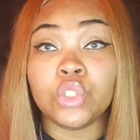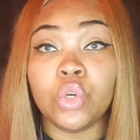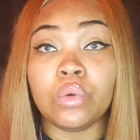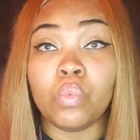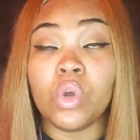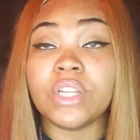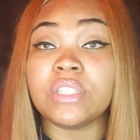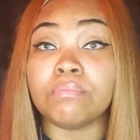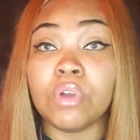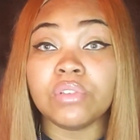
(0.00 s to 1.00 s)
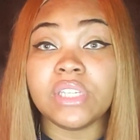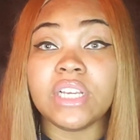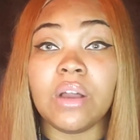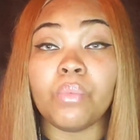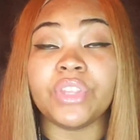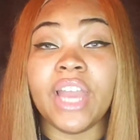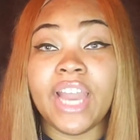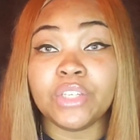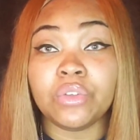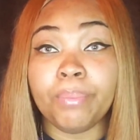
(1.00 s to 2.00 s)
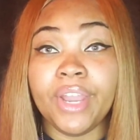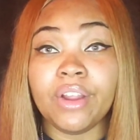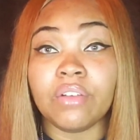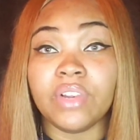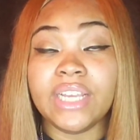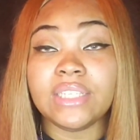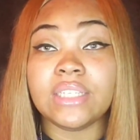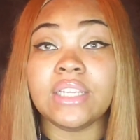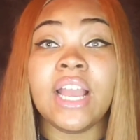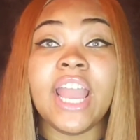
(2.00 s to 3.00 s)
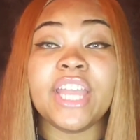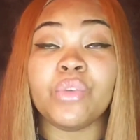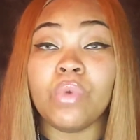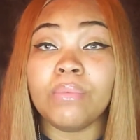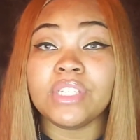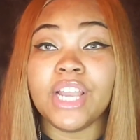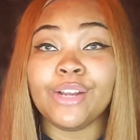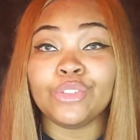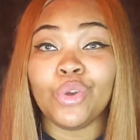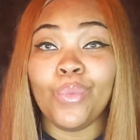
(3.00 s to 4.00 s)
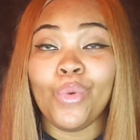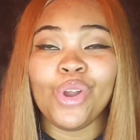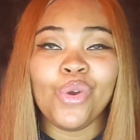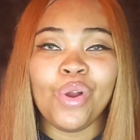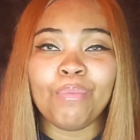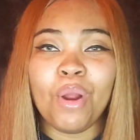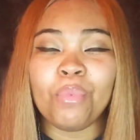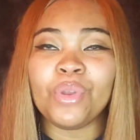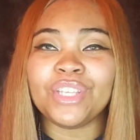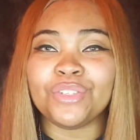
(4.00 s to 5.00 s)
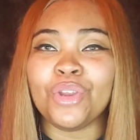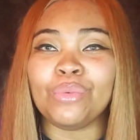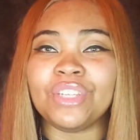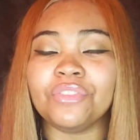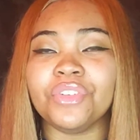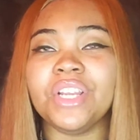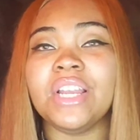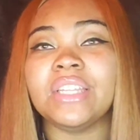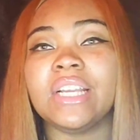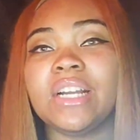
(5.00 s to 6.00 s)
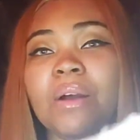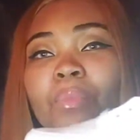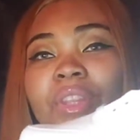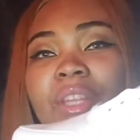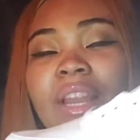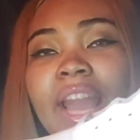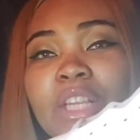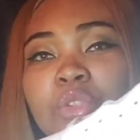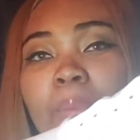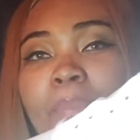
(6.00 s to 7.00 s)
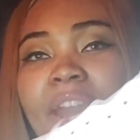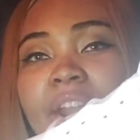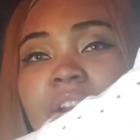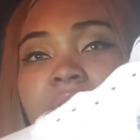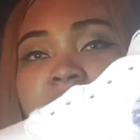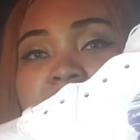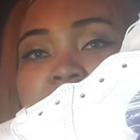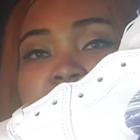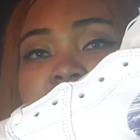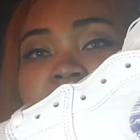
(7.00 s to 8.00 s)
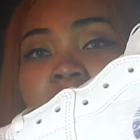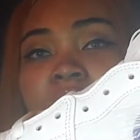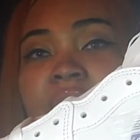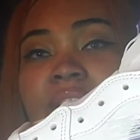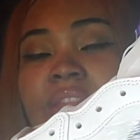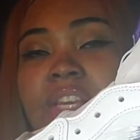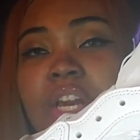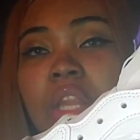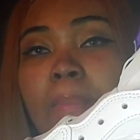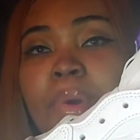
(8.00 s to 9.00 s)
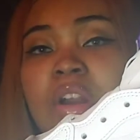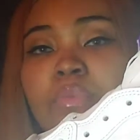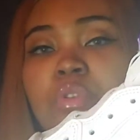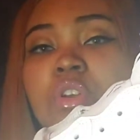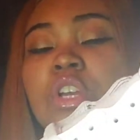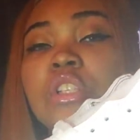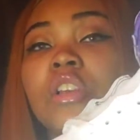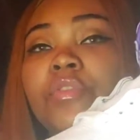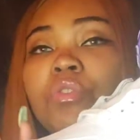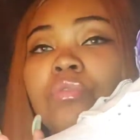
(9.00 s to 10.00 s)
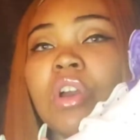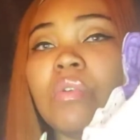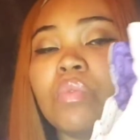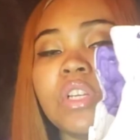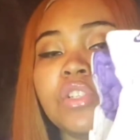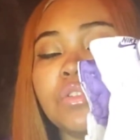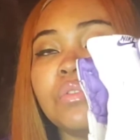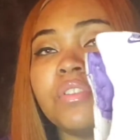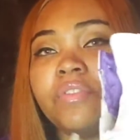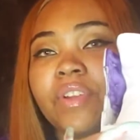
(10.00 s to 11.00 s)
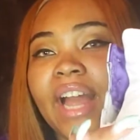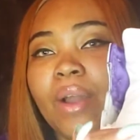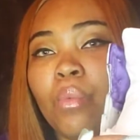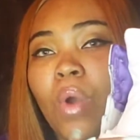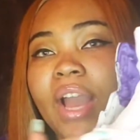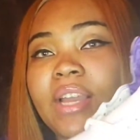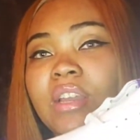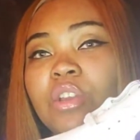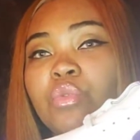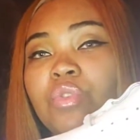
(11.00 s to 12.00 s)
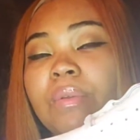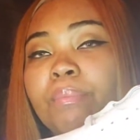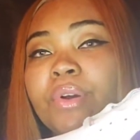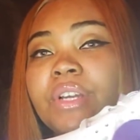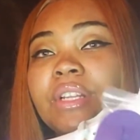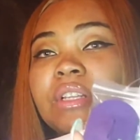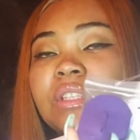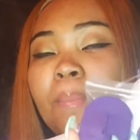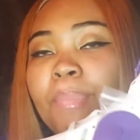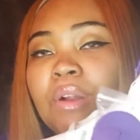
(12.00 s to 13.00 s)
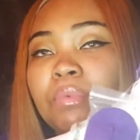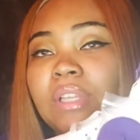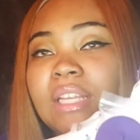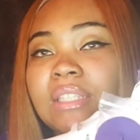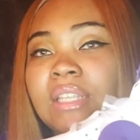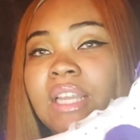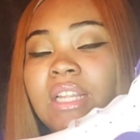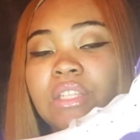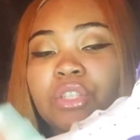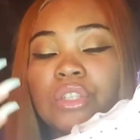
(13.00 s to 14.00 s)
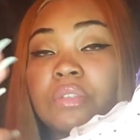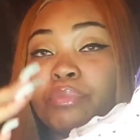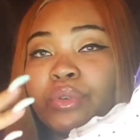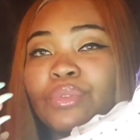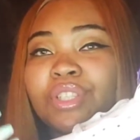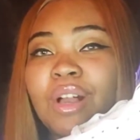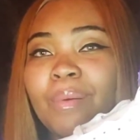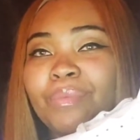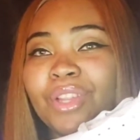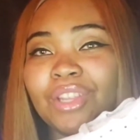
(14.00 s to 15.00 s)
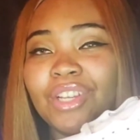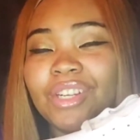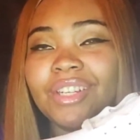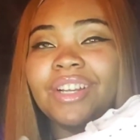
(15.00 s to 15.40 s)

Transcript: Jordan 1s mostly come with an extra pair of laces, and the women's Air Jordan 1 Court Purple is no different. They come with an extra pair of laces that are in the color purple, so if you don't want to do the flat white, you can put some purple laces in to spruce up the look